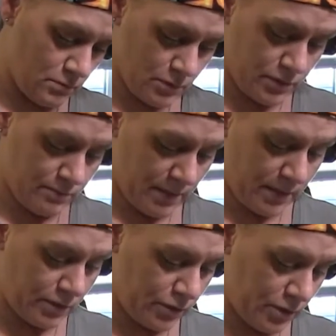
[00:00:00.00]
Just
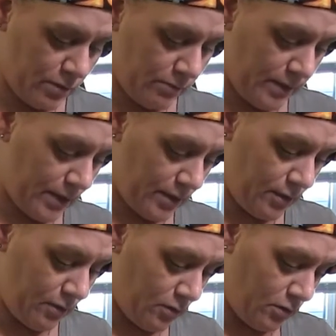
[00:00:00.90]
making sure we got it
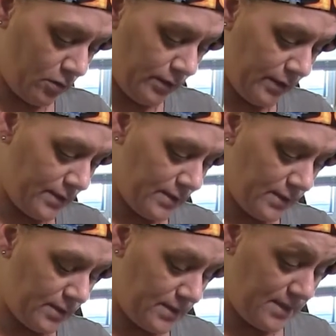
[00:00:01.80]
all nice
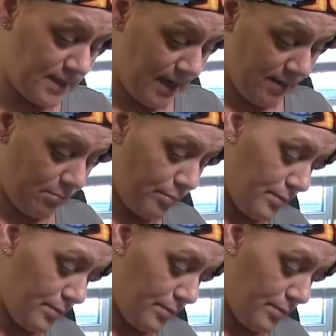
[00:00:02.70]
and damp.